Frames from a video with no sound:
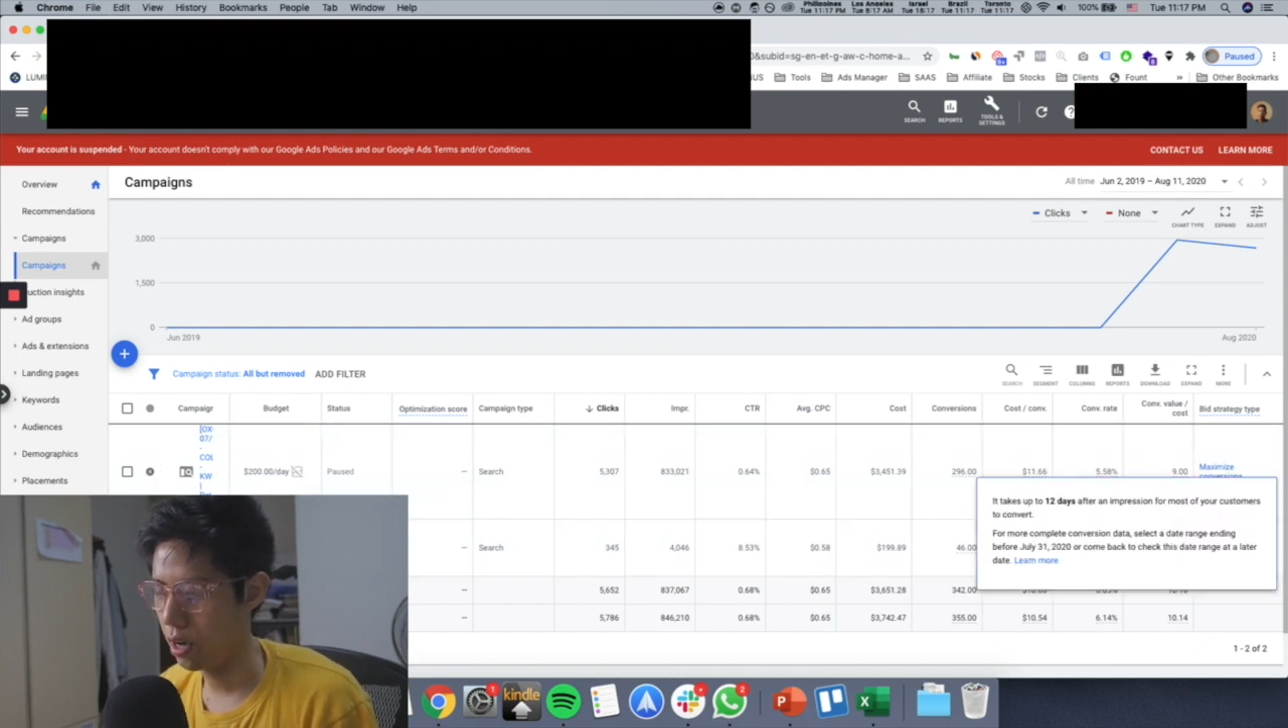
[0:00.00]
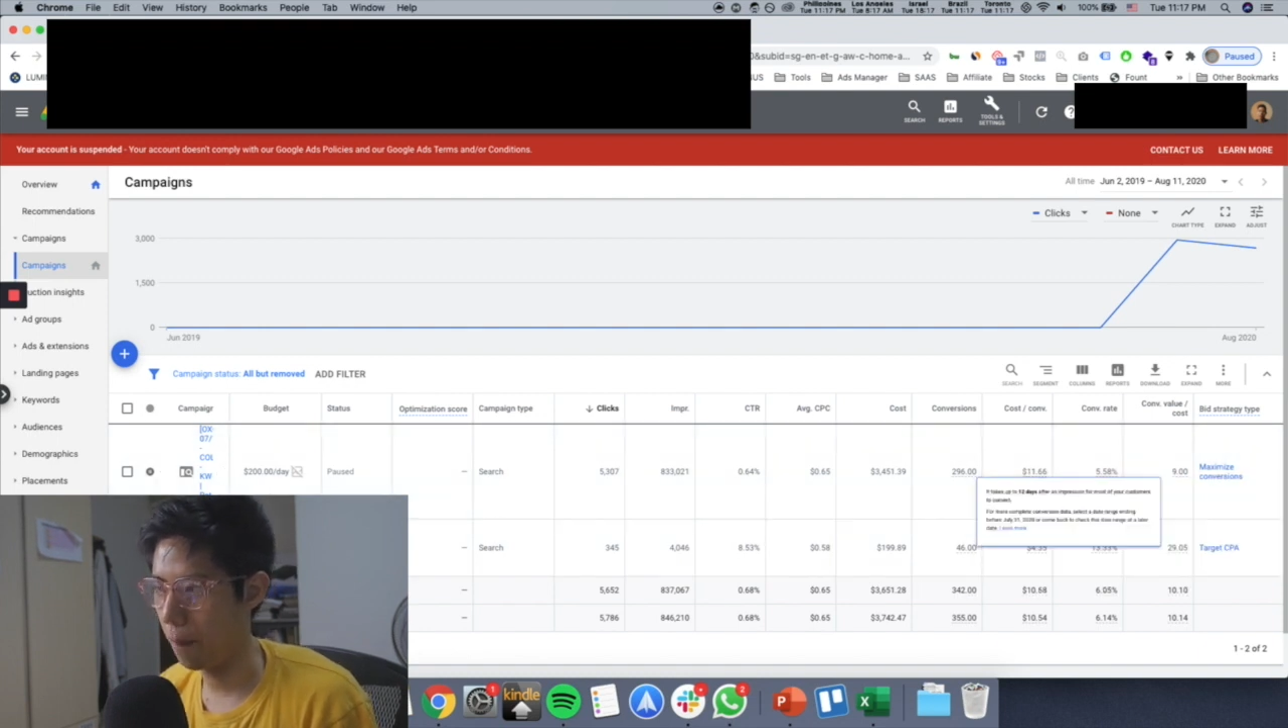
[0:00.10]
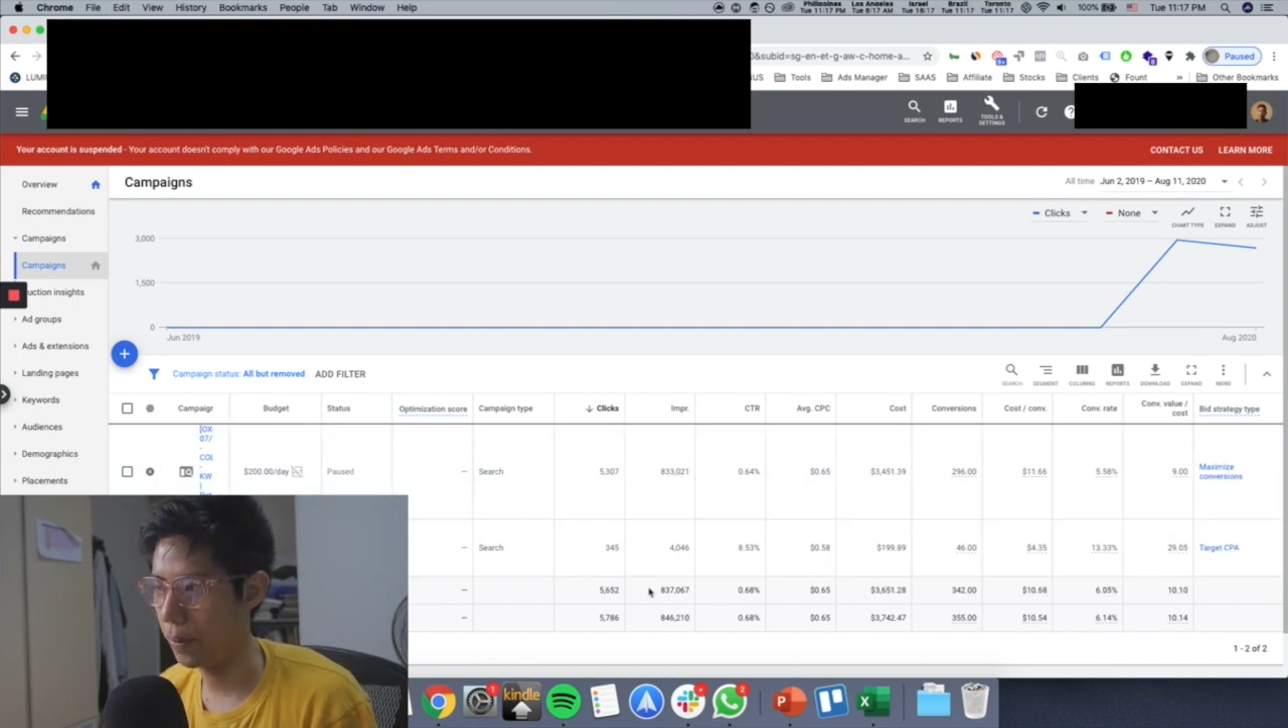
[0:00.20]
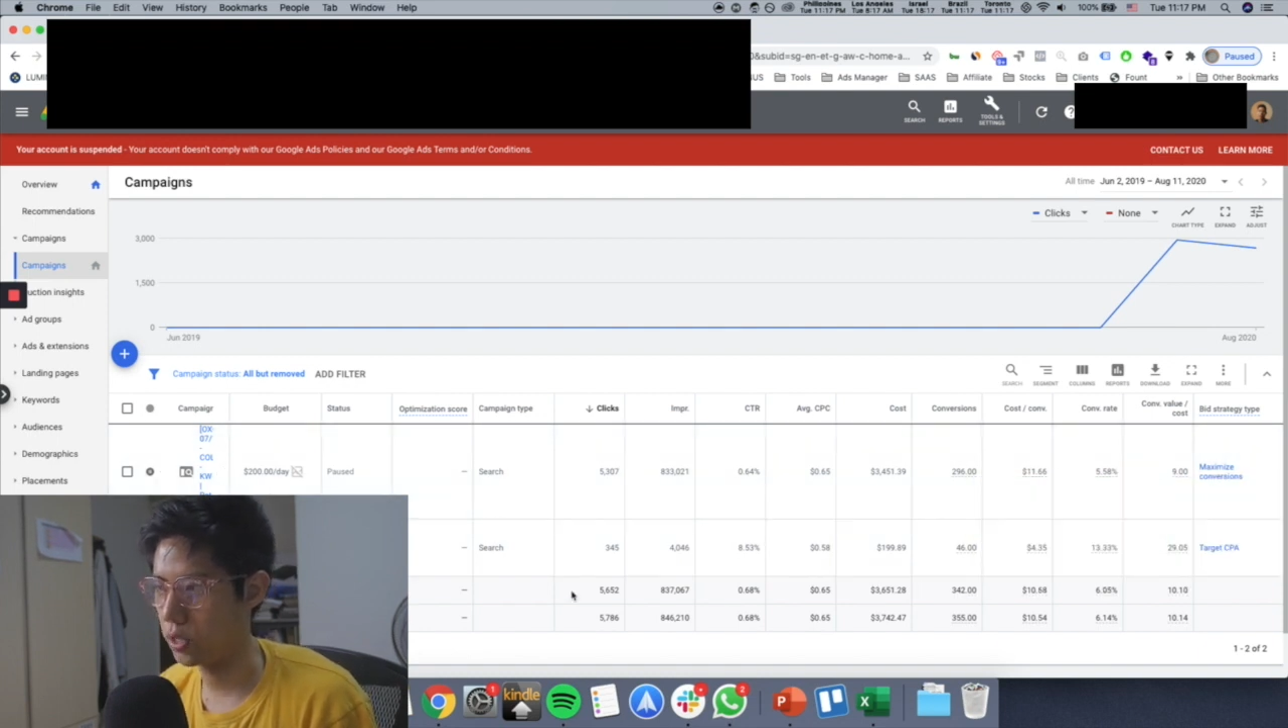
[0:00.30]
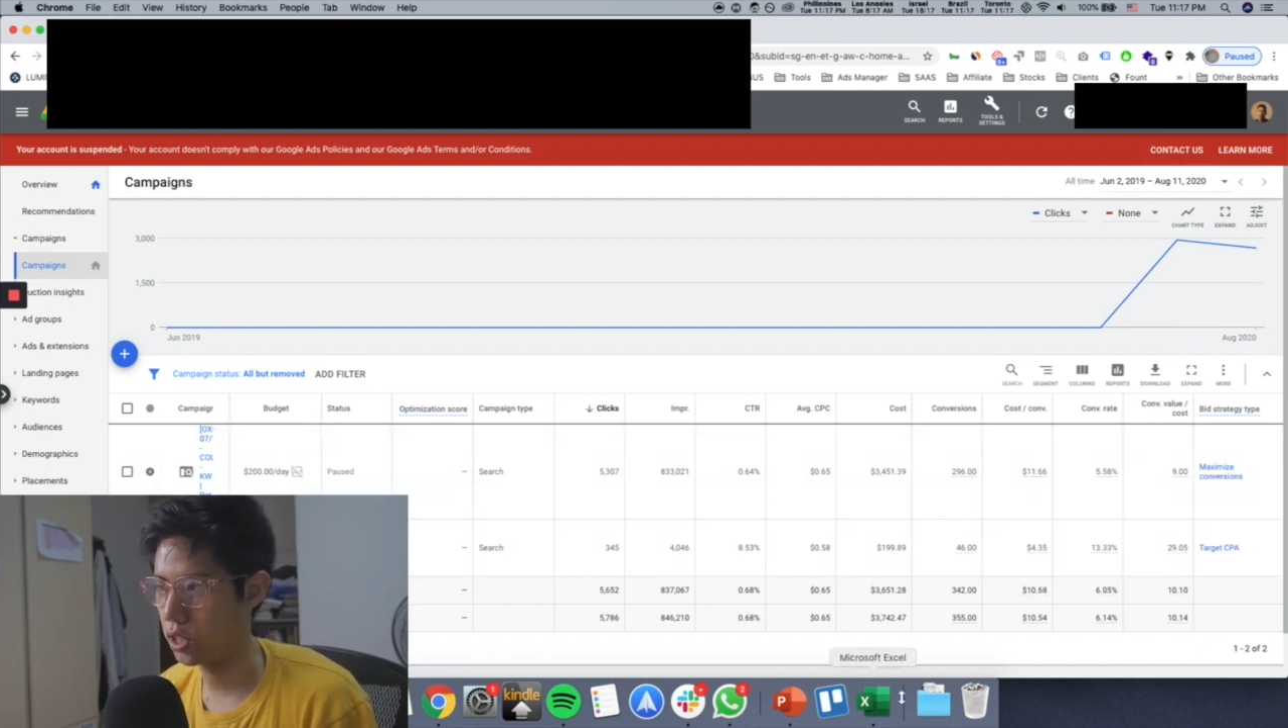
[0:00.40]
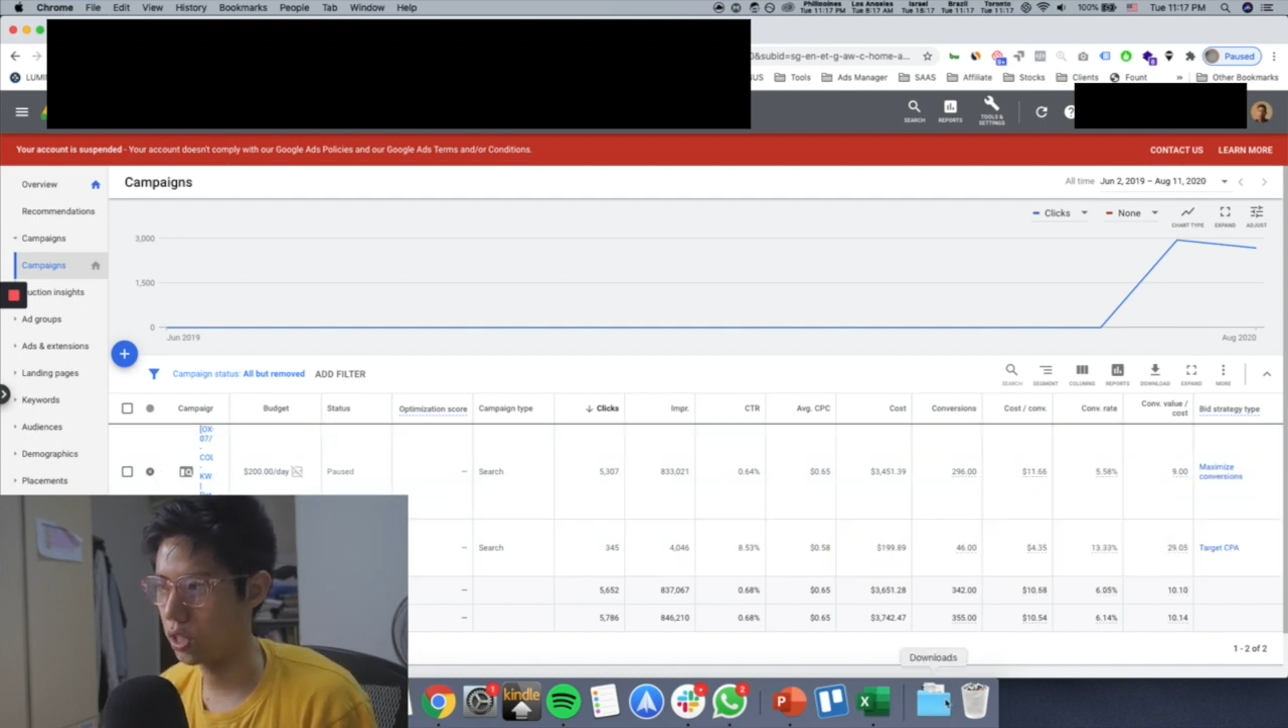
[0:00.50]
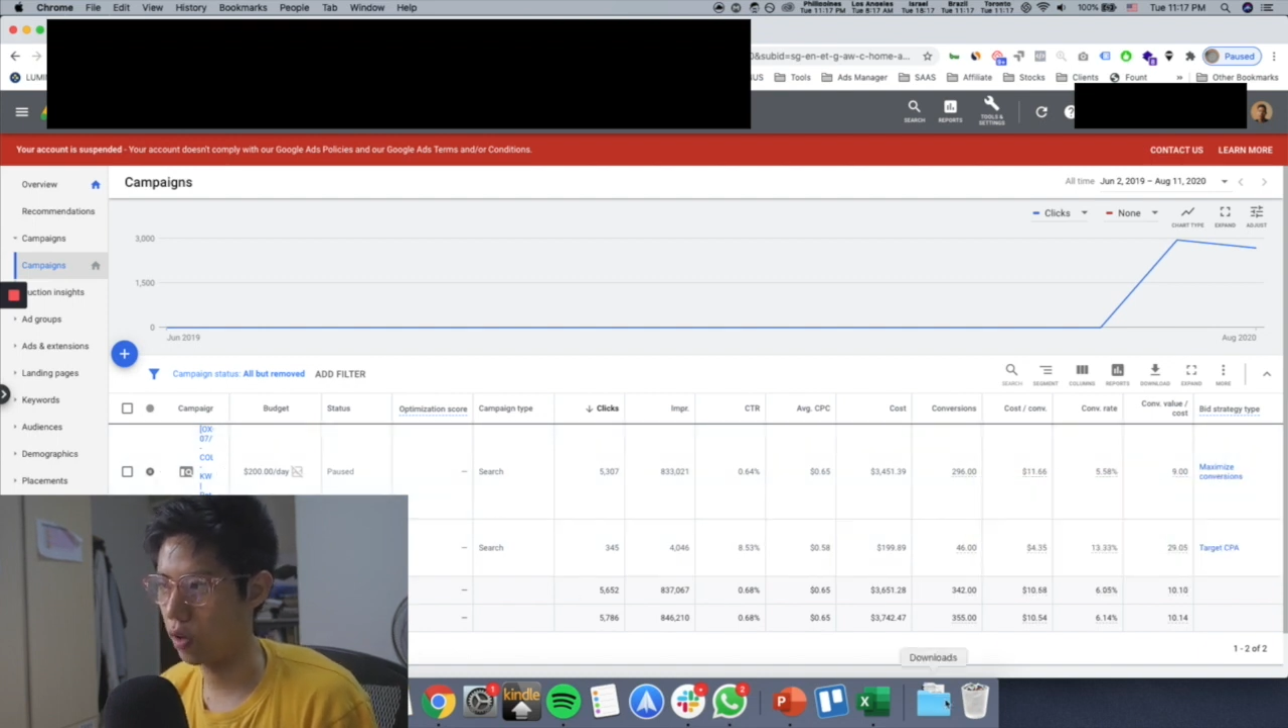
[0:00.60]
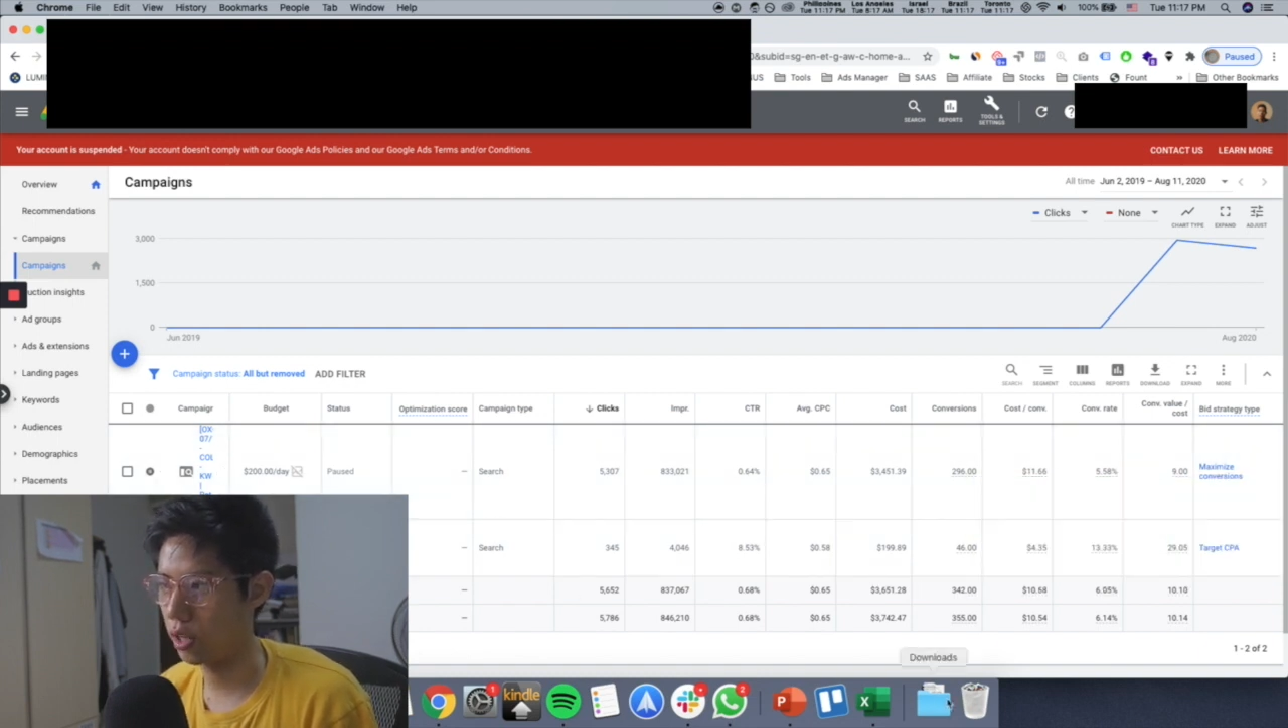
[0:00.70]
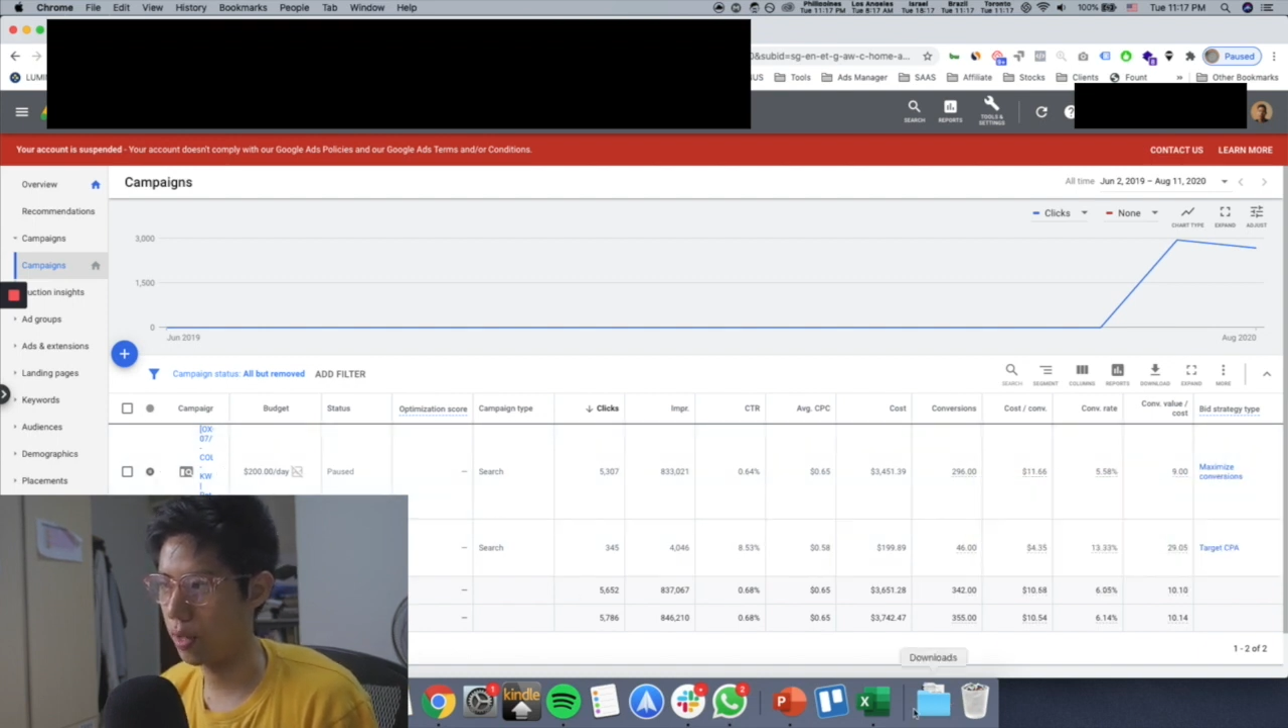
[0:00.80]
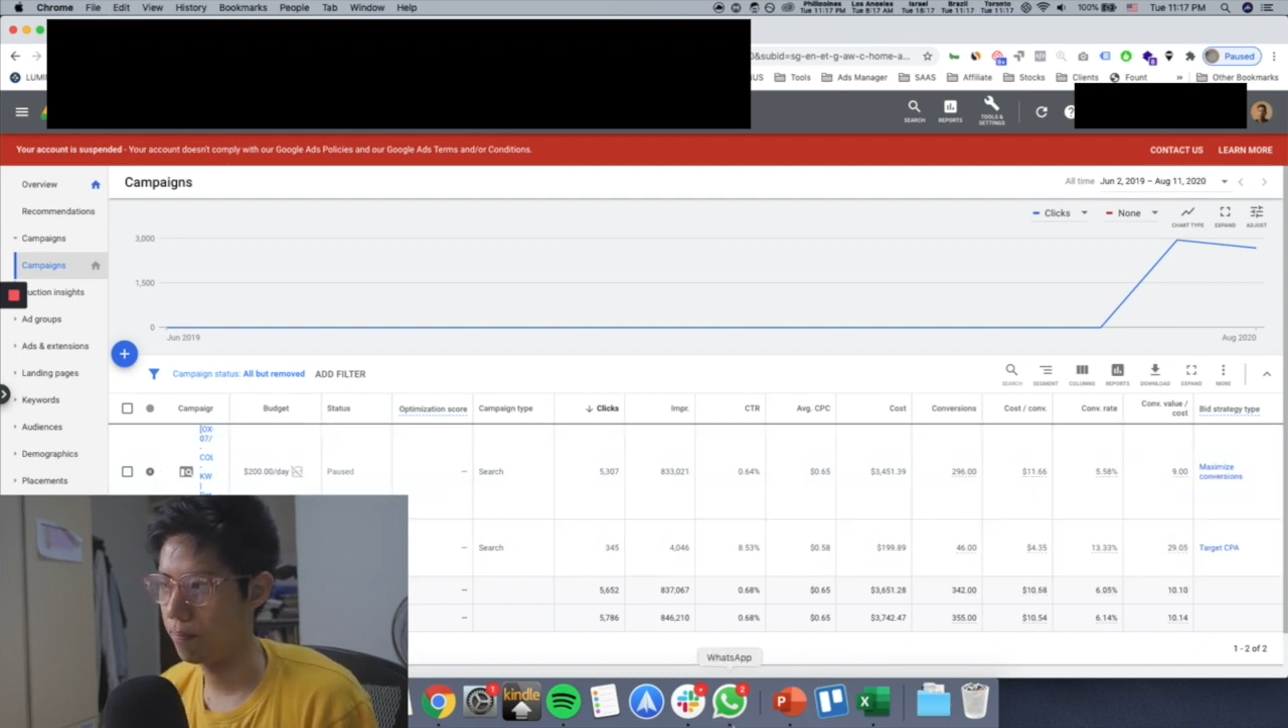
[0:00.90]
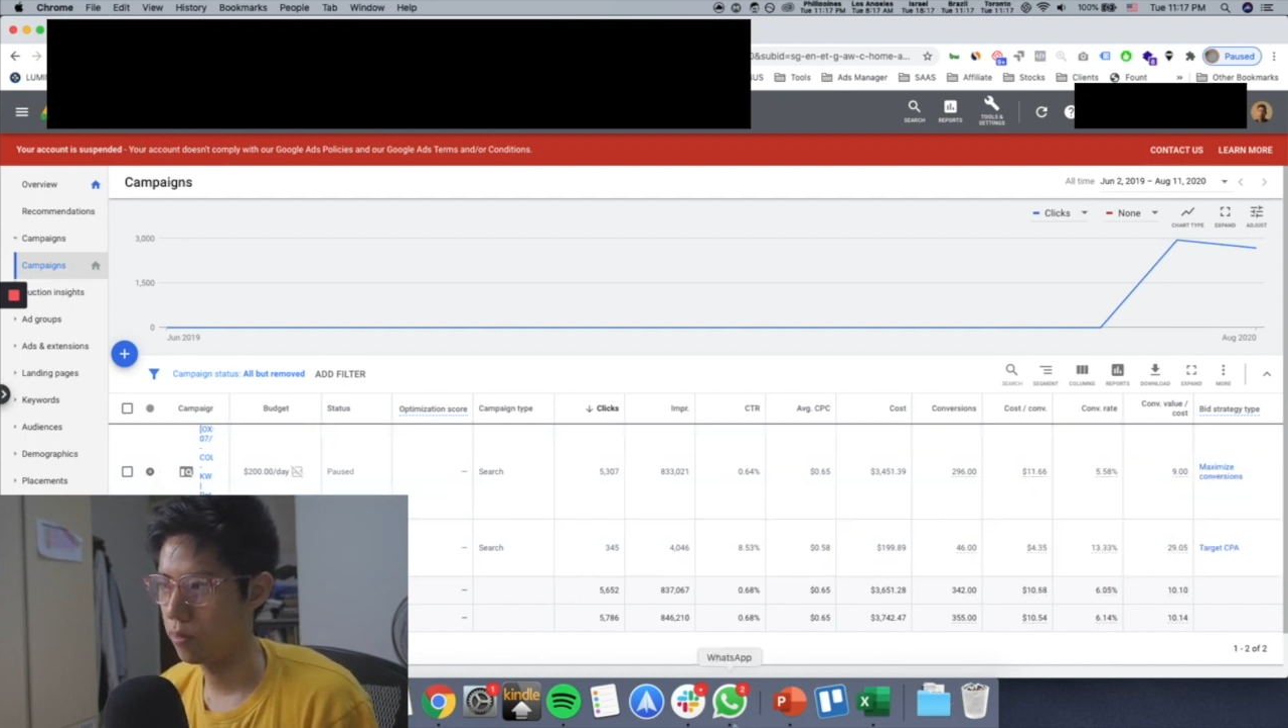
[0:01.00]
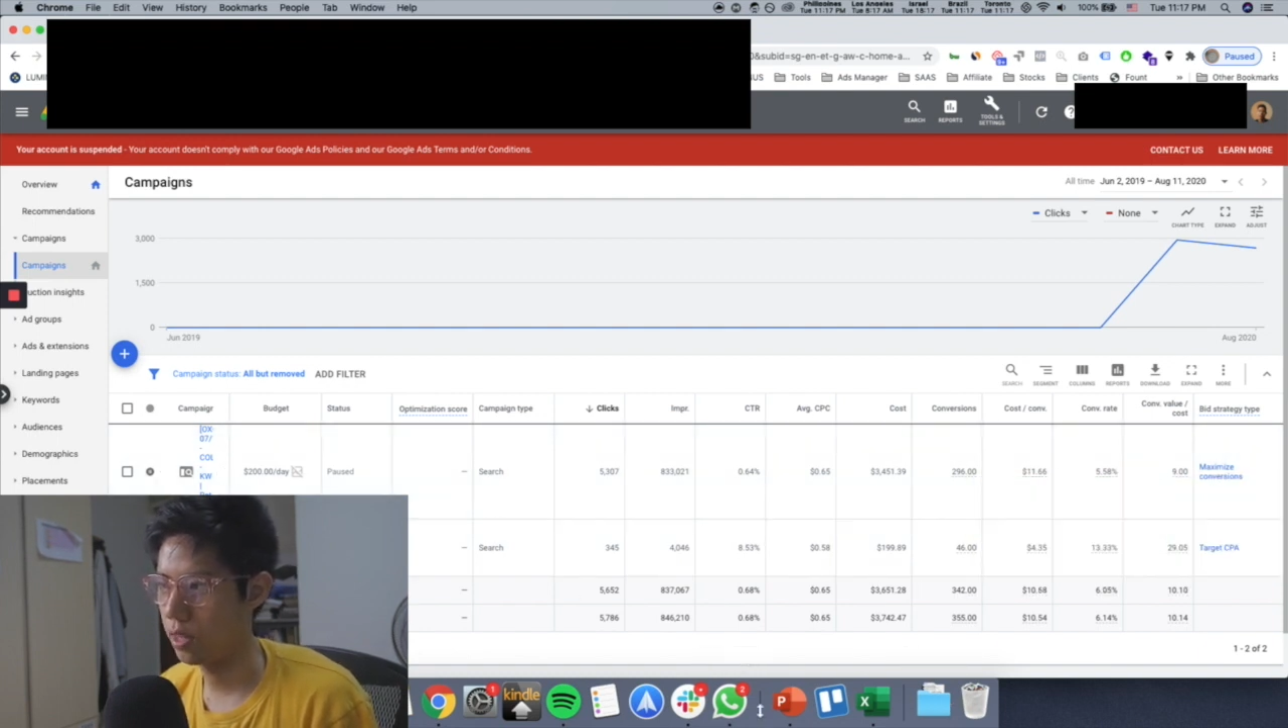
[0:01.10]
uh, purchases right here.